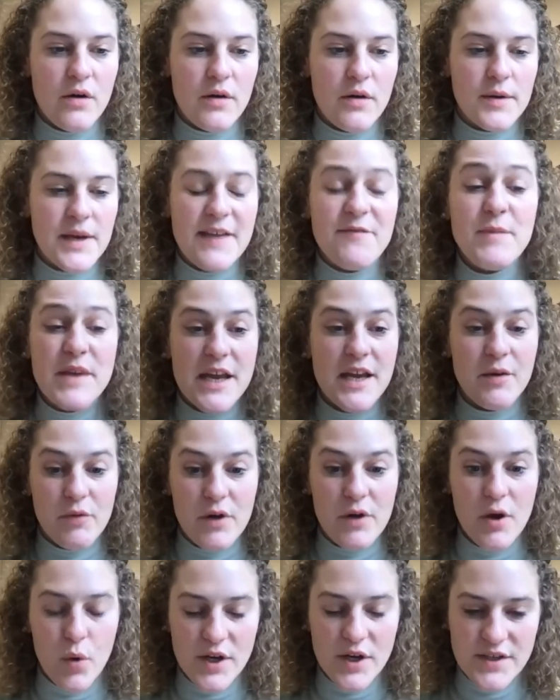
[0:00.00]
give me any
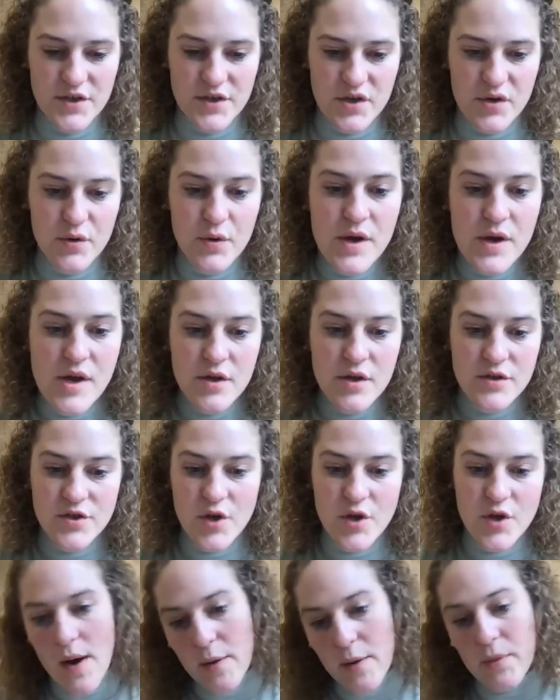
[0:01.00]
real work to do.
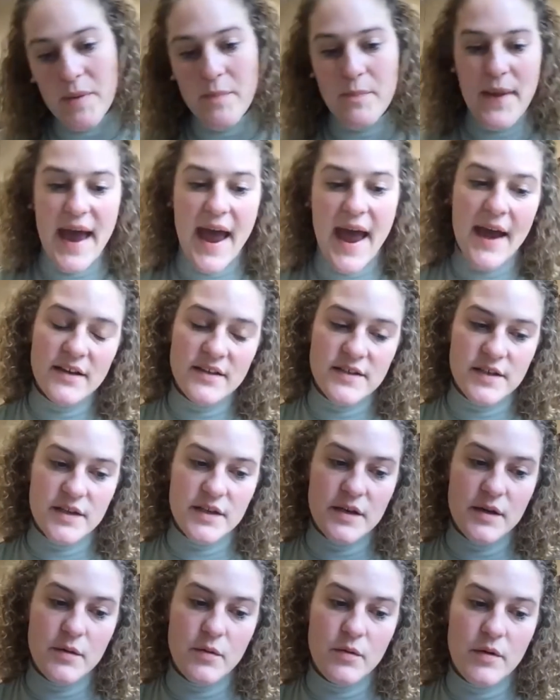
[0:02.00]
So I went back
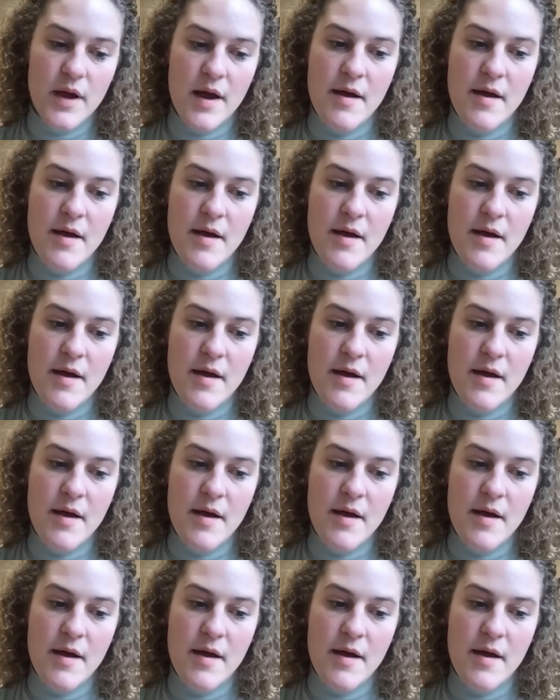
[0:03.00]
to